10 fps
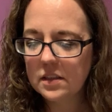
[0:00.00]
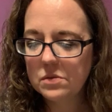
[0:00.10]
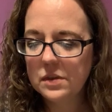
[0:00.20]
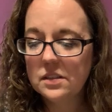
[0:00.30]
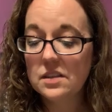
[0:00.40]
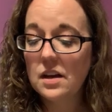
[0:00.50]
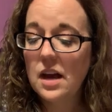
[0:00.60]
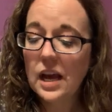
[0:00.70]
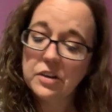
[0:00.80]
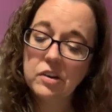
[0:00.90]
This one is the
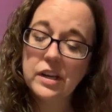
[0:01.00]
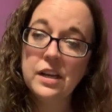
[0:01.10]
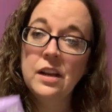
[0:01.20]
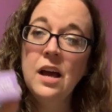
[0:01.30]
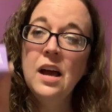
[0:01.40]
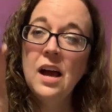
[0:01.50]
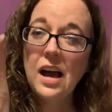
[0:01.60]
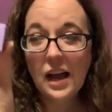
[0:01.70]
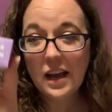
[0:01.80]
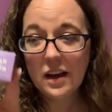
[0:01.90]
hydrating,
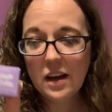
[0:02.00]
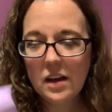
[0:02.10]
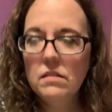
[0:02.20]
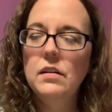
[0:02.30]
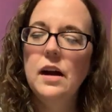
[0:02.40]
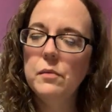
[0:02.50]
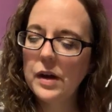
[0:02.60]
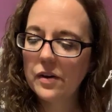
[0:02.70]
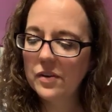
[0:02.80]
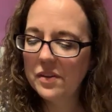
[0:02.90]

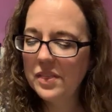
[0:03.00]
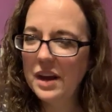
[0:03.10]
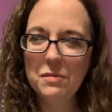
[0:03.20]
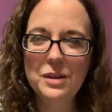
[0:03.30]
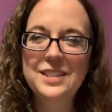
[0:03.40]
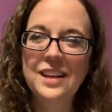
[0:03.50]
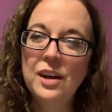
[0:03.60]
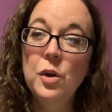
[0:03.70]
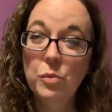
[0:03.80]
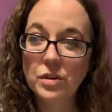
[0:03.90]
wow, that was,
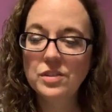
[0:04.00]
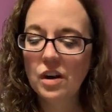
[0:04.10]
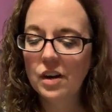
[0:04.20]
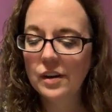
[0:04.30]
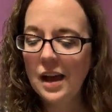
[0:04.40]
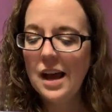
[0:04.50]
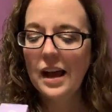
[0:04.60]
words are hard.